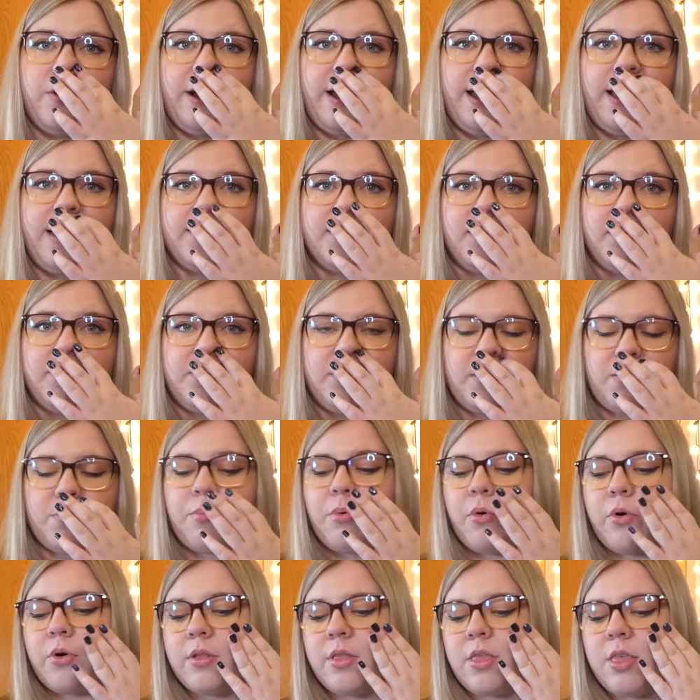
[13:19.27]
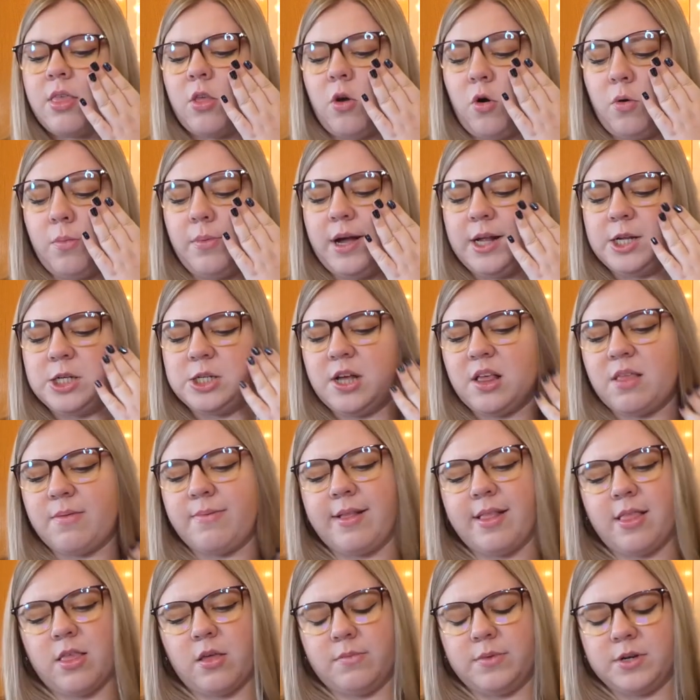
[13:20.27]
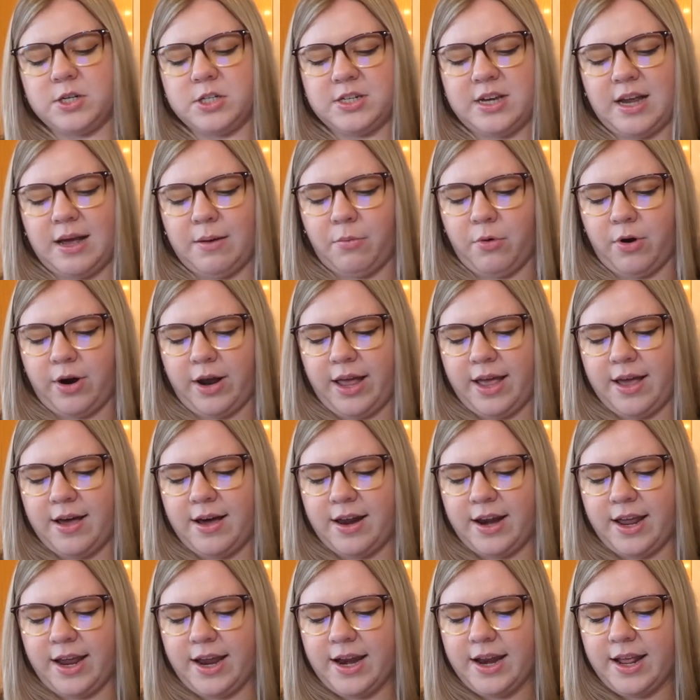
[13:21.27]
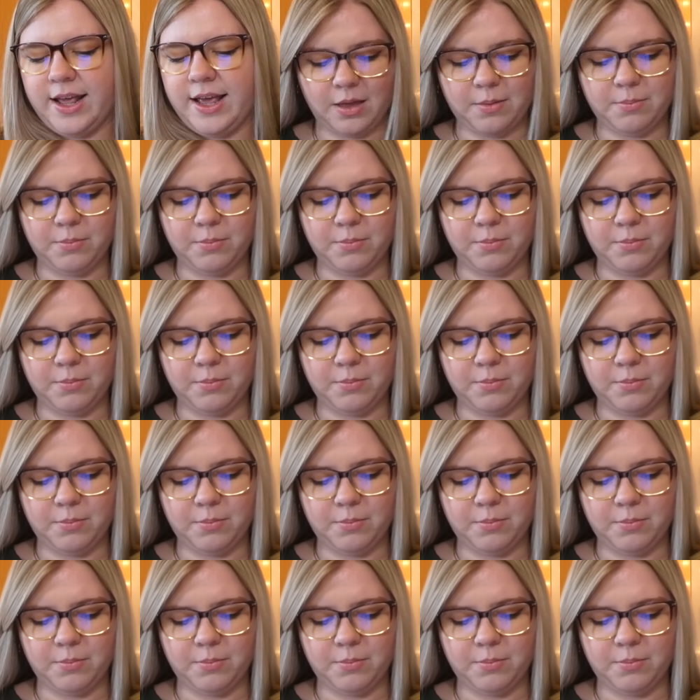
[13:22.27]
I love this board so much. I spent so much time working on it.